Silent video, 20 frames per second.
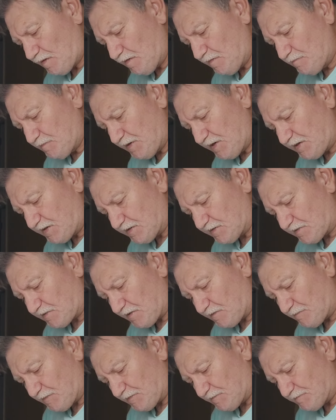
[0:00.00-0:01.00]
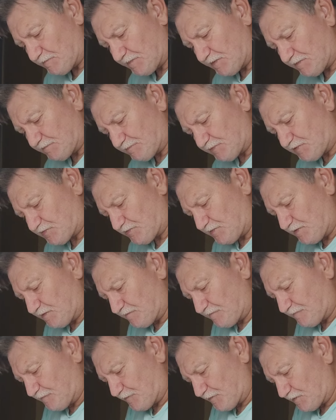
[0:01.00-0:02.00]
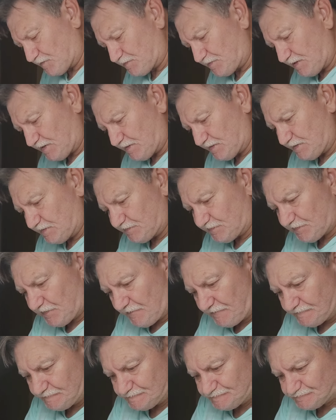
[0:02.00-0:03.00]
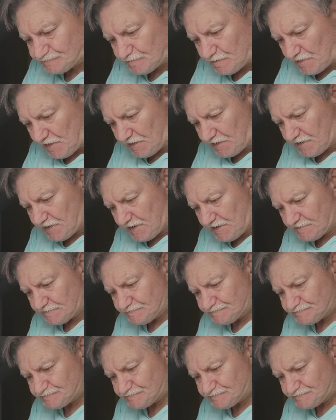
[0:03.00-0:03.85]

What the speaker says: and make it come up in between the fork tines like that.